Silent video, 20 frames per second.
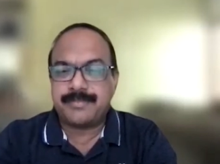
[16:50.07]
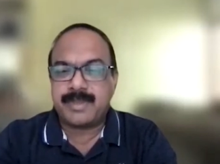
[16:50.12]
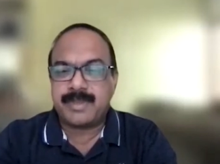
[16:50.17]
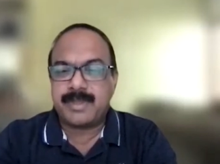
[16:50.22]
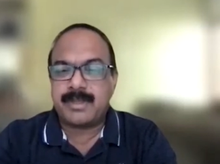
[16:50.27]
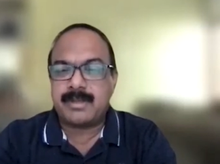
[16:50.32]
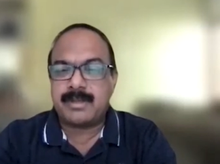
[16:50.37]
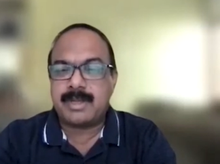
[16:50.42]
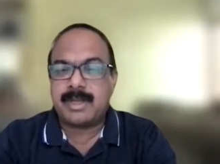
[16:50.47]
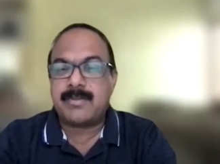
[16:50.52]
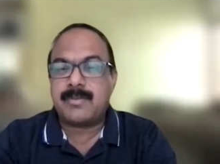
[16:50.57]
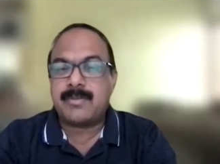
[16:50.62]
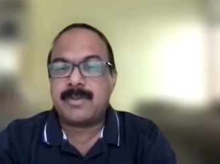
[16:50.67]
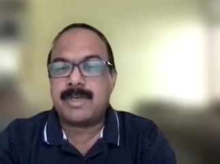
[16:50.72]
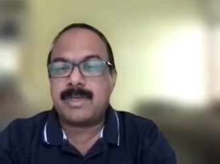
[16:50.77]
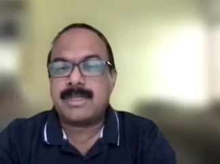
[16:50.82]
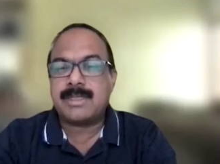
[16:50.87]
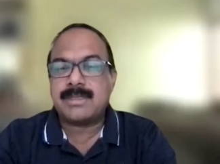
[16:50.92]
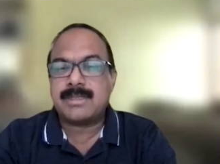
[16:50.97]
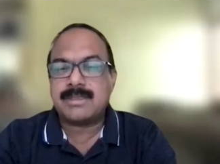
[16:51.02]
you know
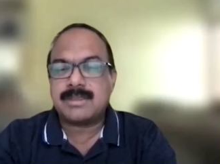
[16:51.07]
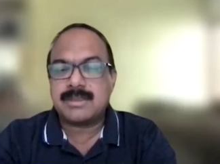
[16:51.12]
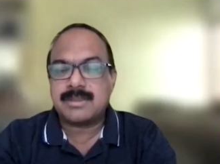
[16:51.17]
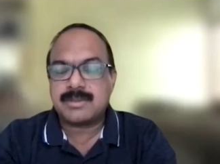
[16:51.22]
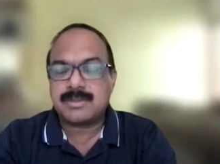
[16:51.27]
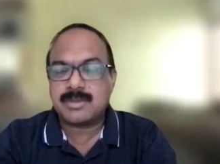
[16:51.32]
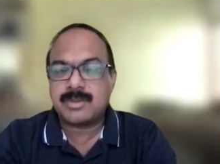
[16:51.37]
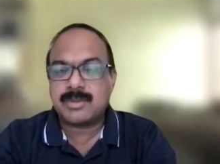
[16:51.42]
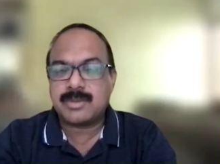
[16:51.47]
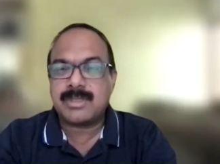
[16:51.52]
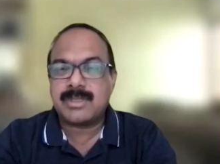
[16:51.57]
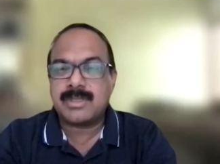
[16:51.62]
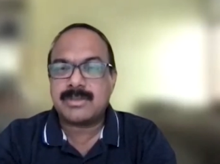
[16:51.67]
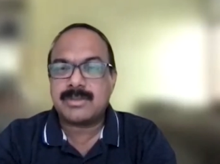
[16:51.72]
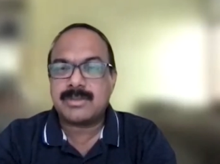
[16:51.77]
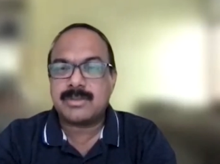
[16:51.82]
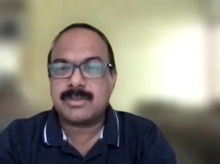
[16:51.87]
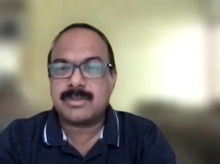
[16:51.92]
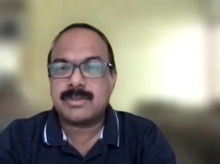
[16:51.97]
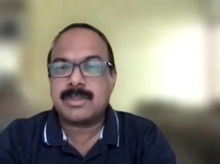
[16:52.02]
advise students
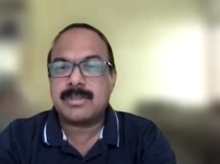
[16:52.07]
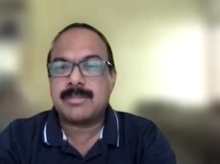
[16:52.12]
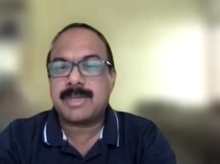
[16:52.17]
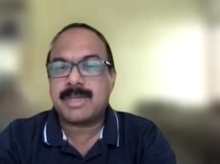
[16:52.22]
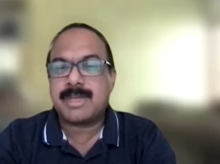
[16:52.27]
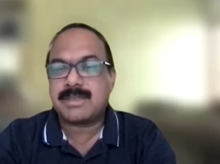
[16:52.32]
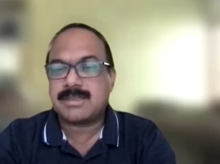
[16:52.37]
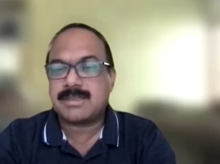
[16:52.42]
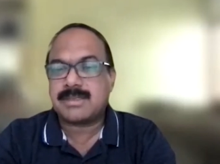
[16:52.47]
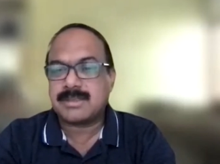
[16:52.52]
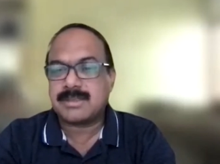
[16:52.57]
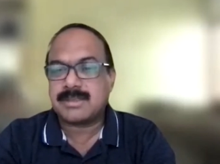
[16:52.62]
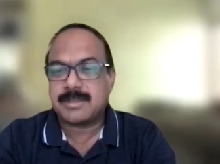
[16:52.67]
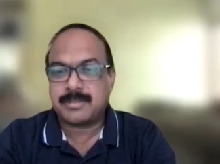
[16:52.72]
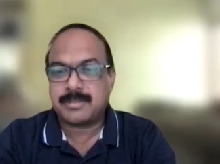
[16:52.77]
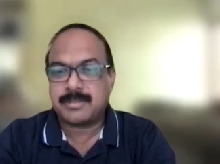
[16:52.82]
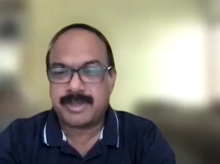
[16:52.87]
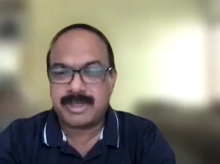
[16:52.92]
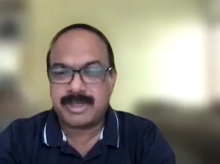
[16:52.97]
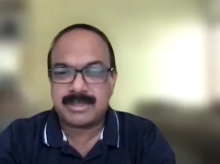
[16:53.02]
to do their masters and
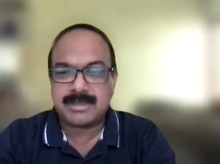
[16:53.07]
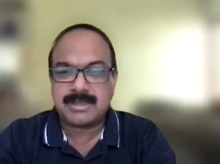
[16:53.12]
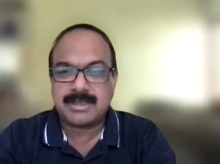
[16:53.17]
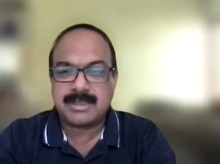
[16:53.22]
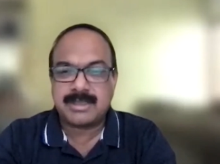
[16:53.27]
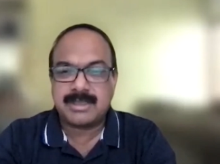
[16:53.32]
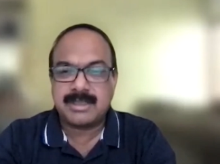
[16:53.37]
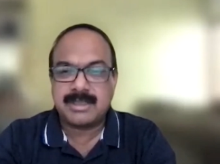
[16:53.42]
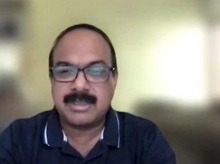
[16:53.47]
phd